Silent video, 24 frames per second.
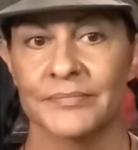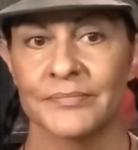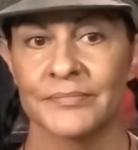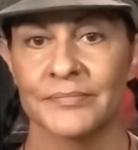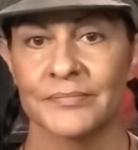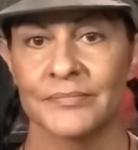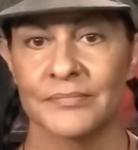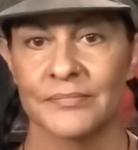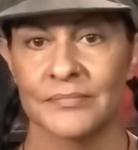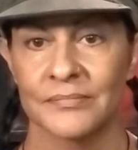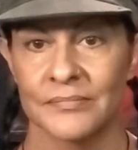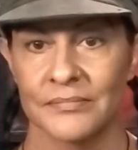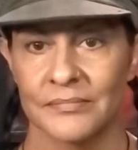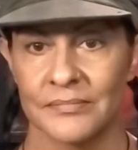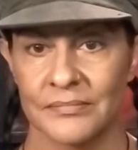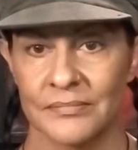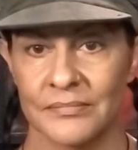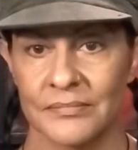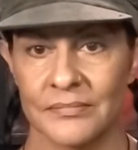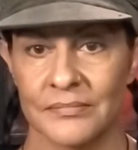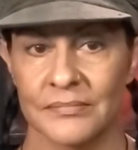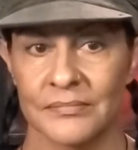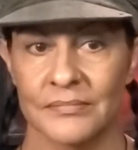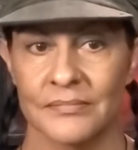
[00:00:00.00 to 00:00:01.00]

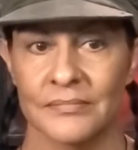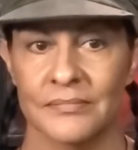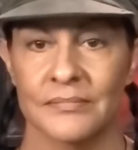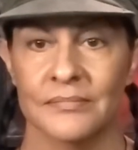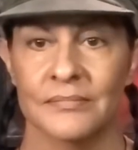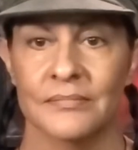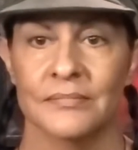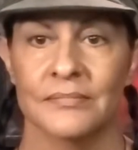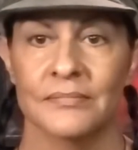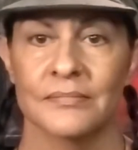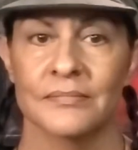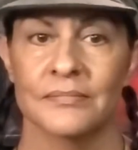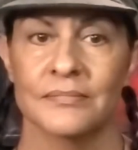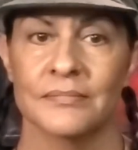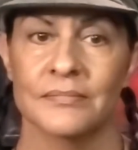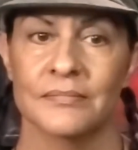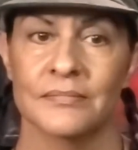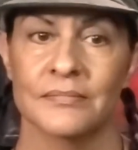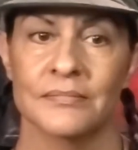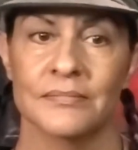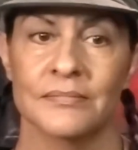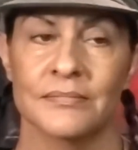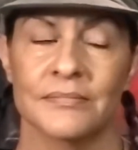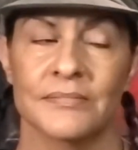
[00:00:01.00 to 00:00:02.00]

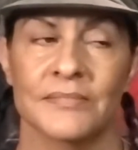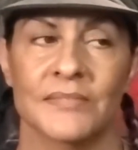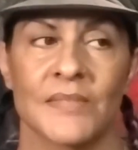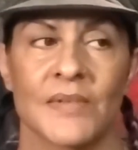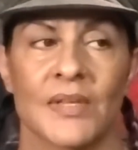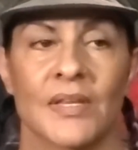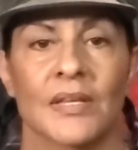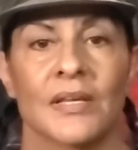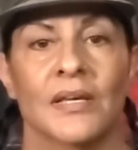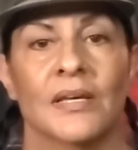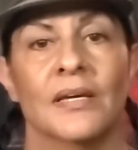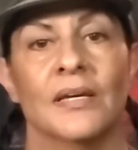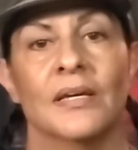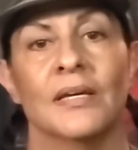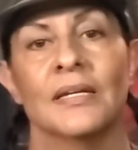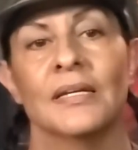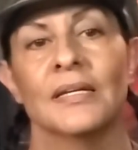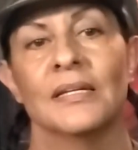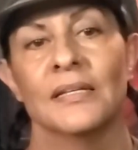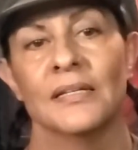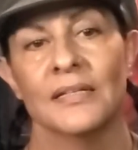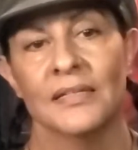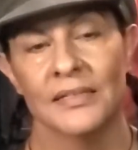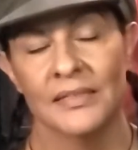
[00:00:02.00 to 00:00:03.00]

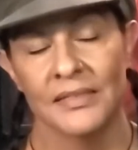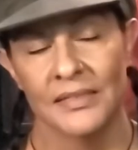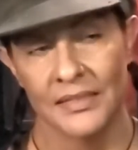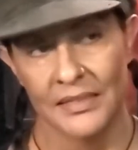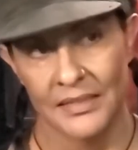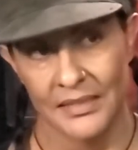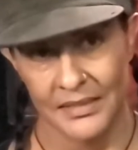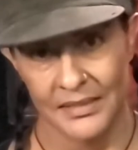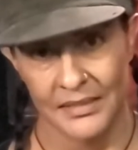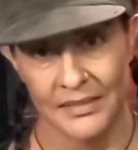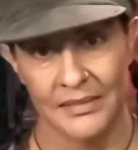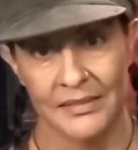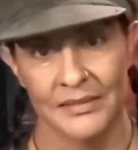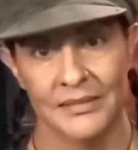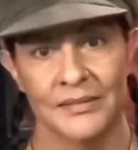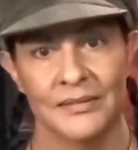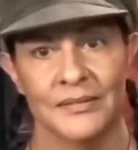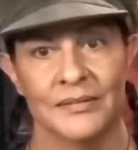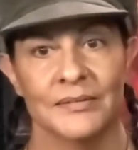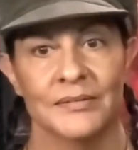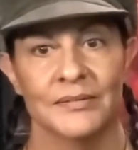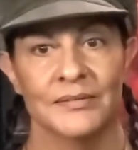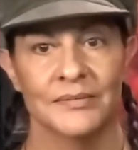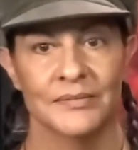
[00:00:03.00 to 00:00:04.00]

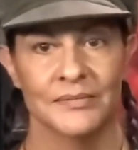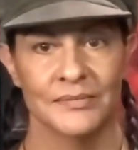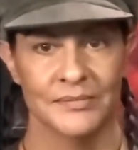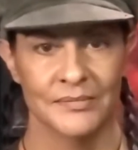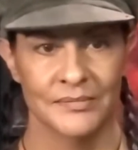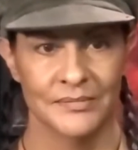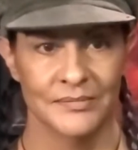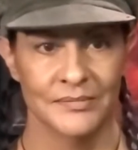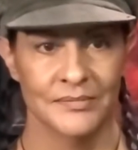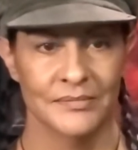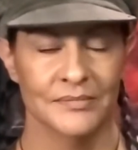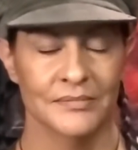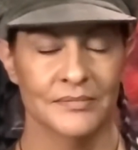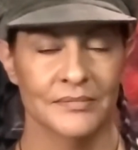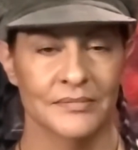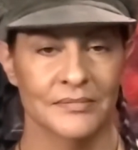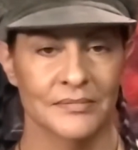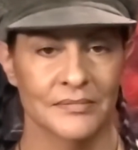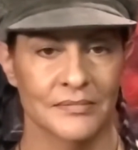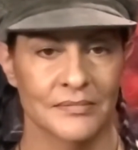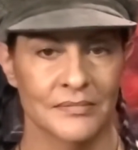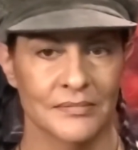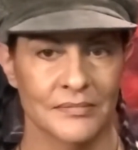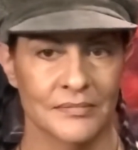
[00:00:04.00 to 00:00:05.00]

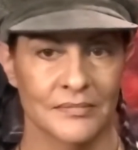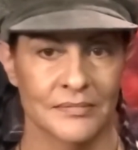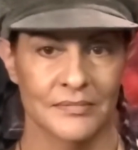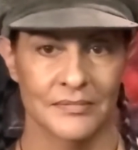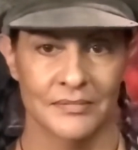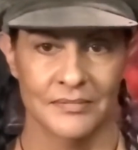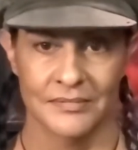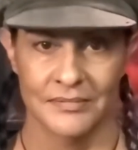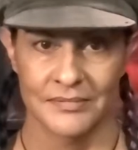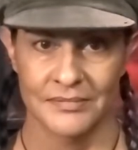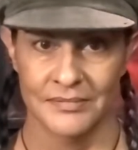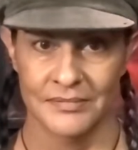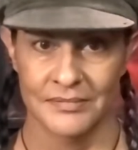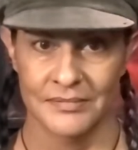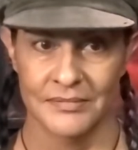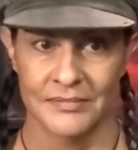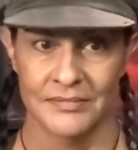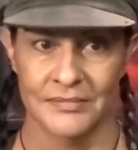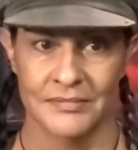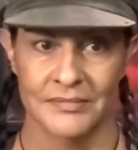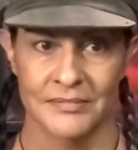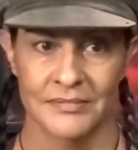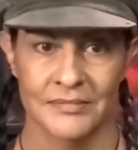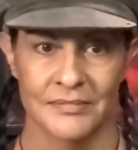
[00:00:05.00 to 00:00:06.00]

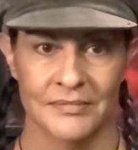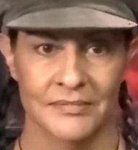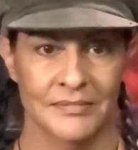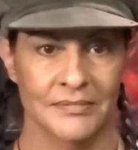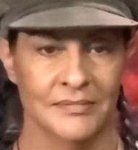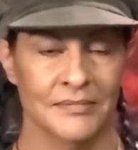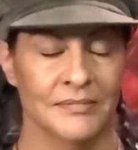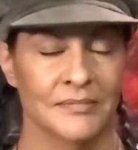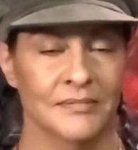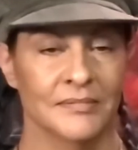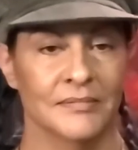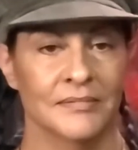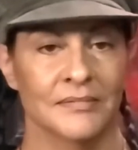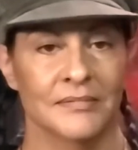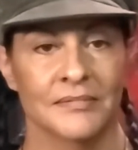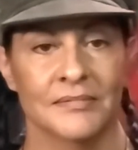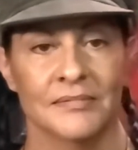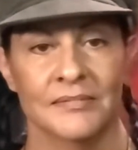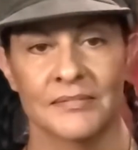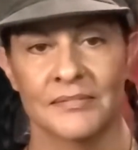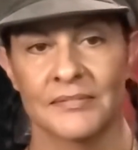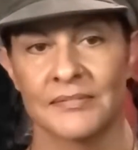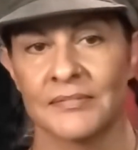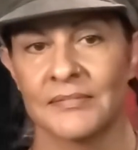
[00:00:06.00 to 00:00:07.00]

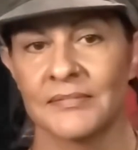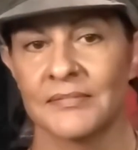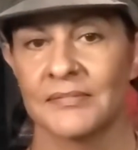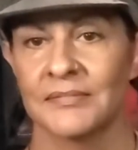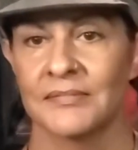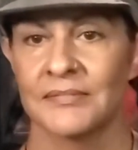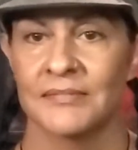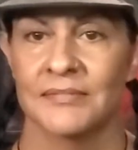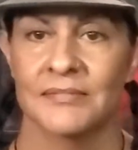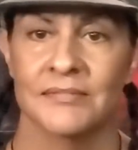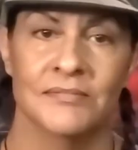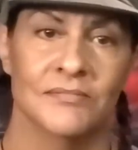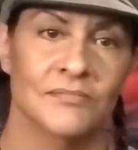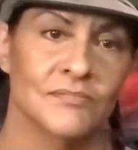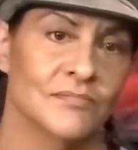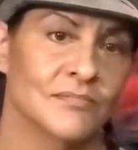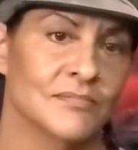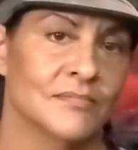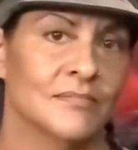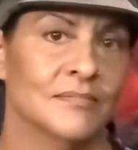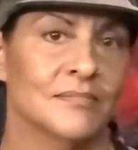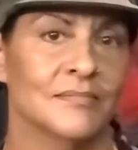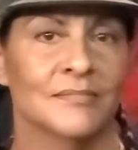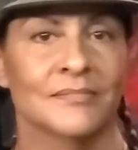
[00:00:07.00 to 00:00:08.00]
This person isn't speaking.